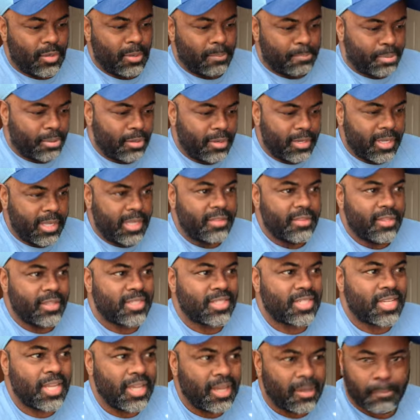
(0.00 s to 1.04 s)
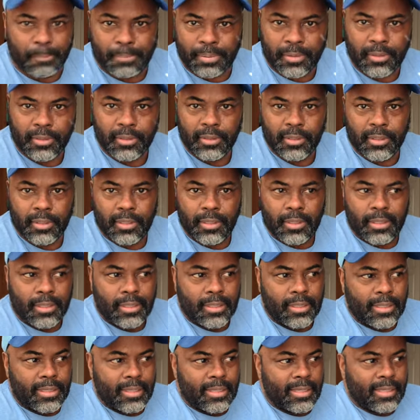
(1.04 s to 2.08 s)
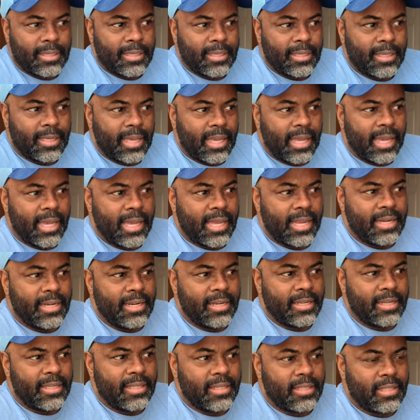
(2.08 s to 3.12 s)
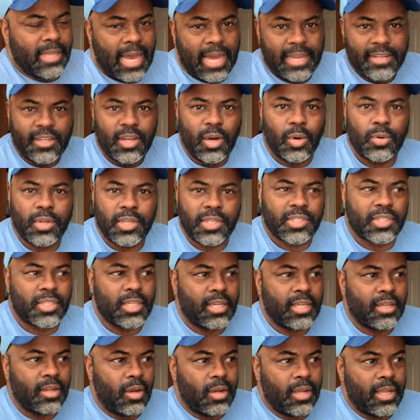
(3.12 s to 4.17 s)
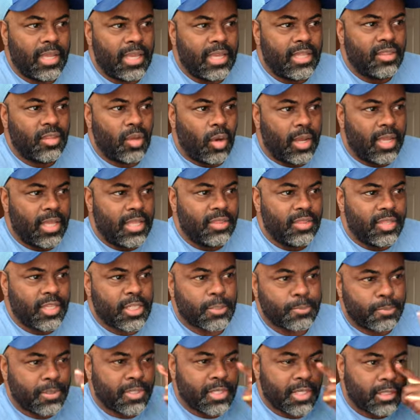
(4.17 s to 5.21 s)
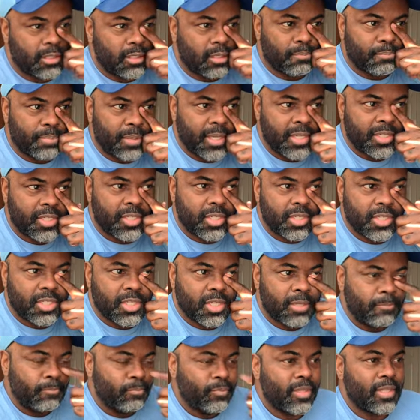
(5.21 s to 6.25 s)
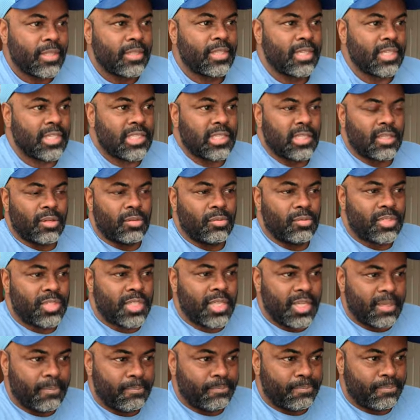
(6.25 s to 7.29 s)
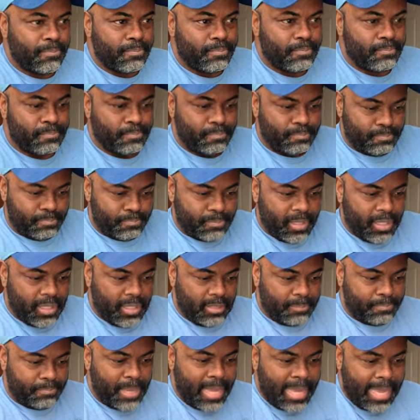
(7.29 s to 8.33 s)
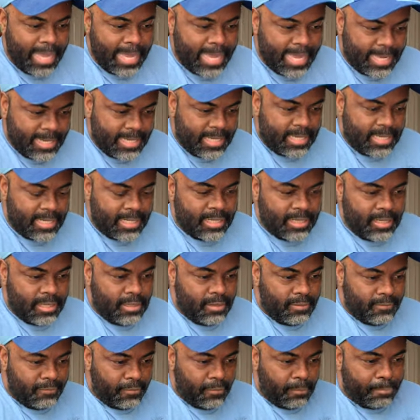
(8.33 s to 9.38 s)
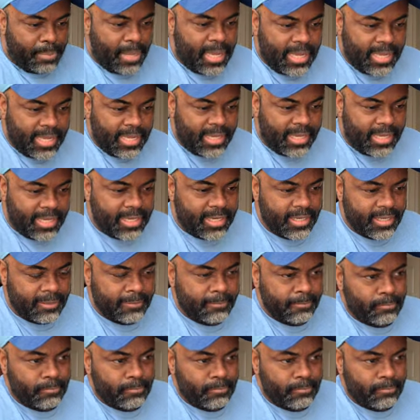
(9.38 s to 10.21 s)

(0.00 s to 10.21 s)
to put in the tip. And I noticed that in in this particular business, this little tip uh, pad for paying,